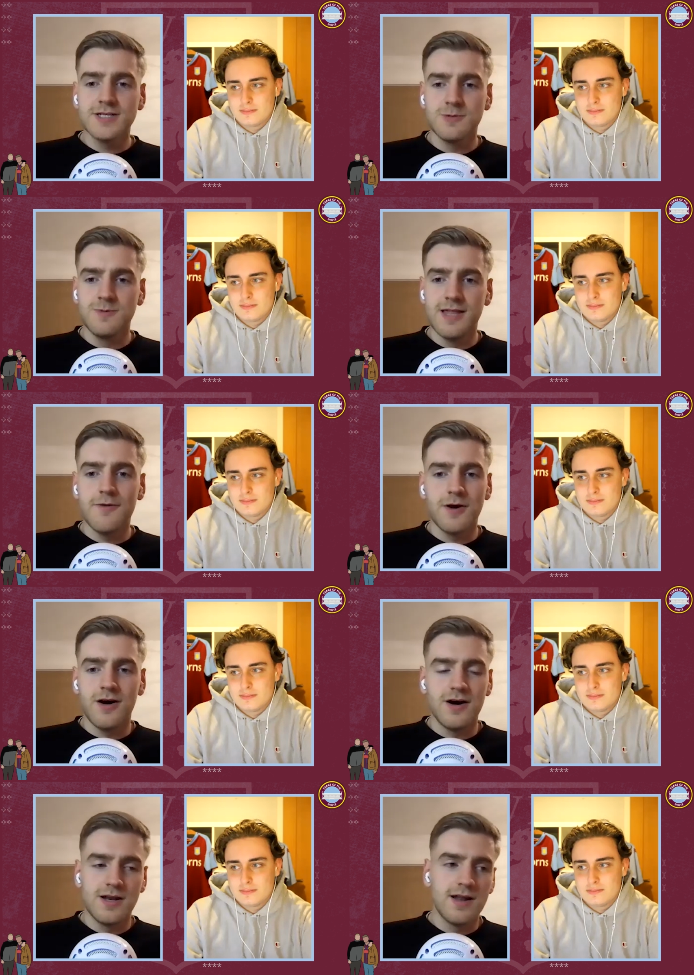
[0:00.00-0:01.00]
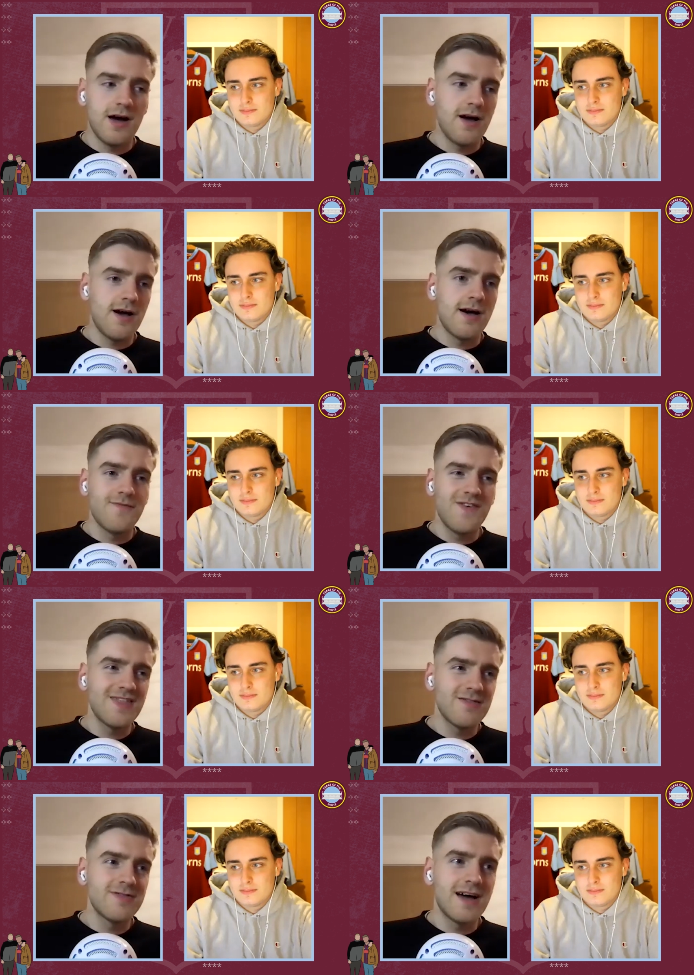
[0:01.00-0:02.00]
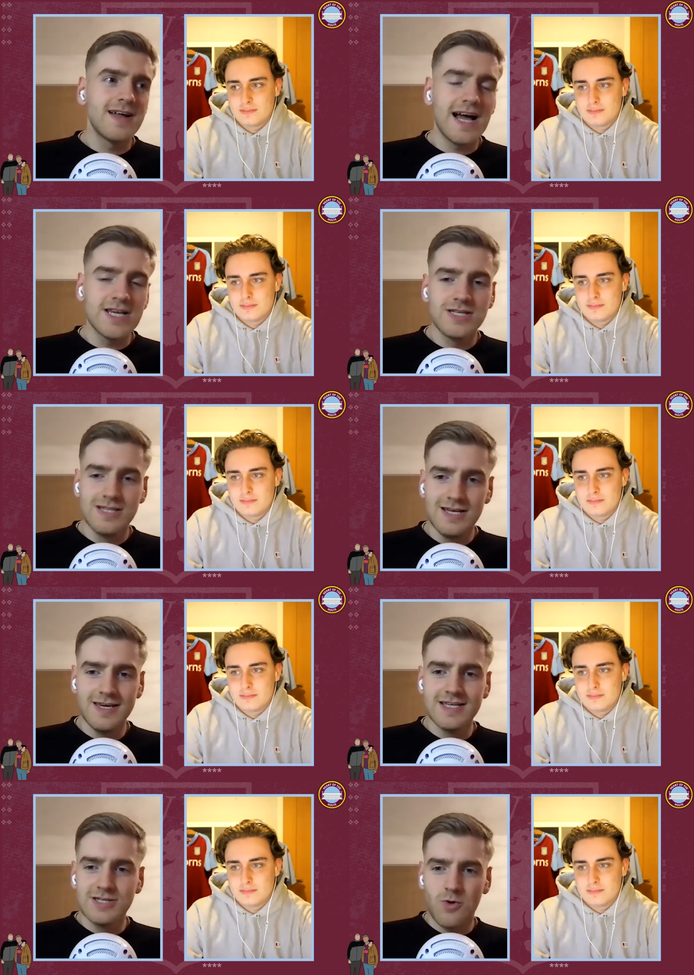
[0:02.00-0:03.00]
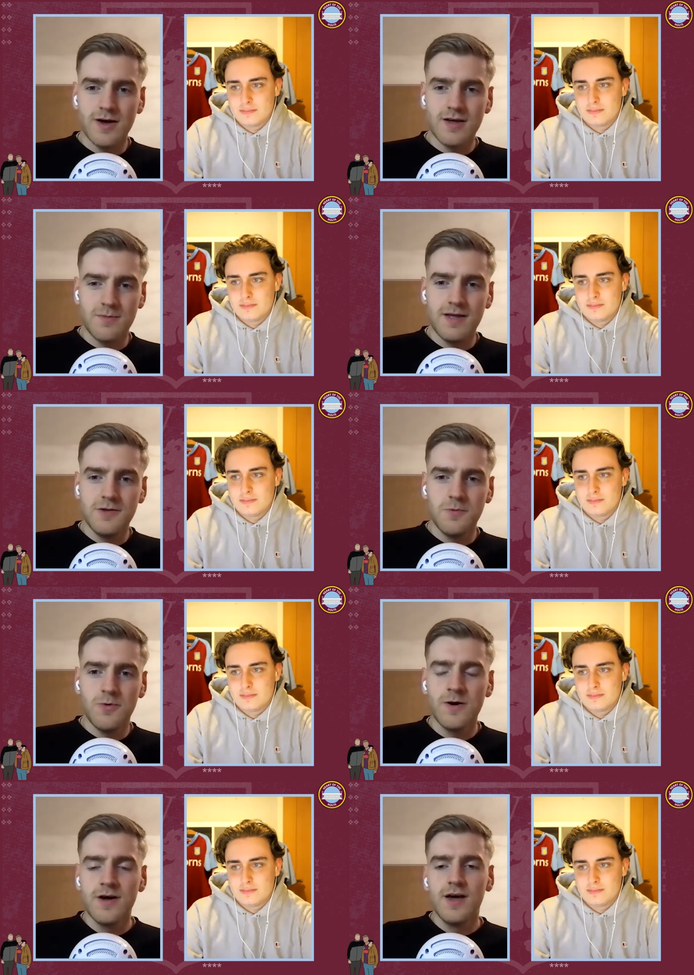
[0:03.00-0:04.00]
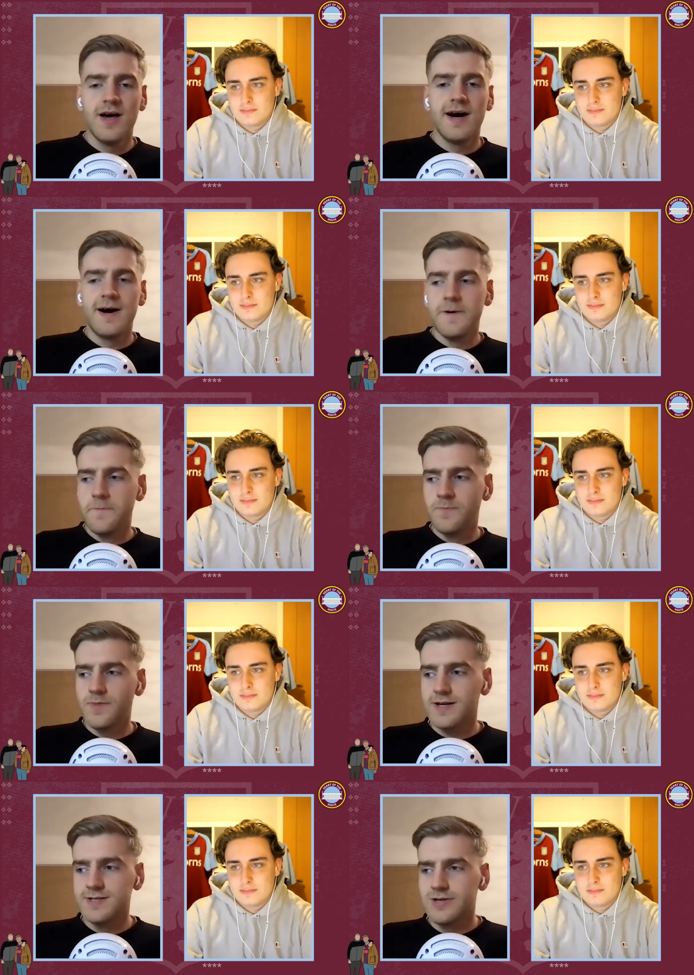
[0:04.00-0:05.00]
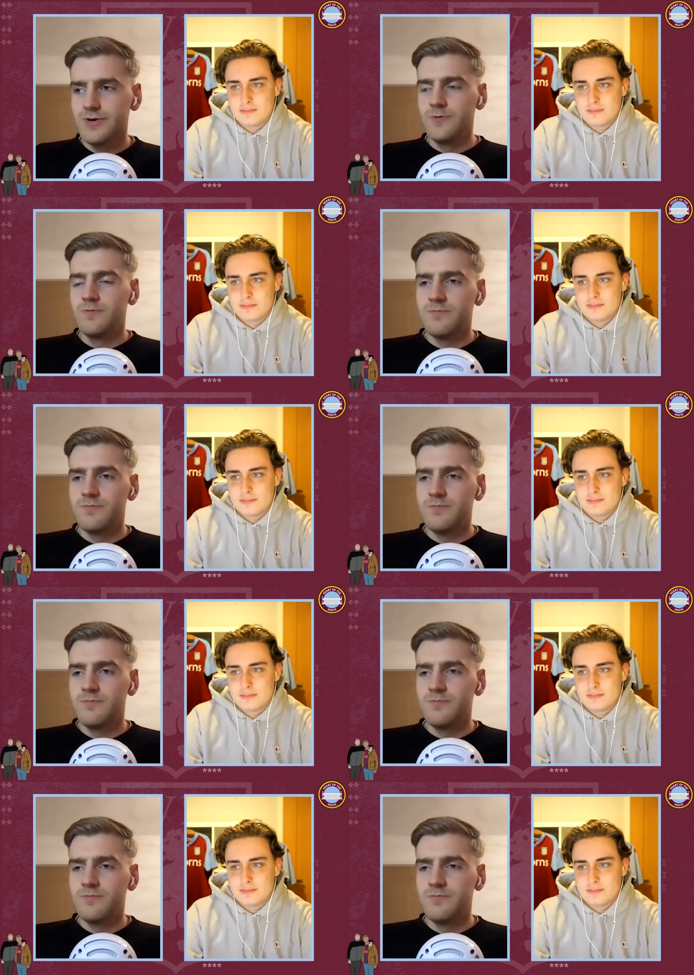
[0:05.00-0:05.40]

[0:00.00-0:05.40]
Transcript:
Speaker 1: them in that regard, and I, I think that actually is quite commendable. Um, and so,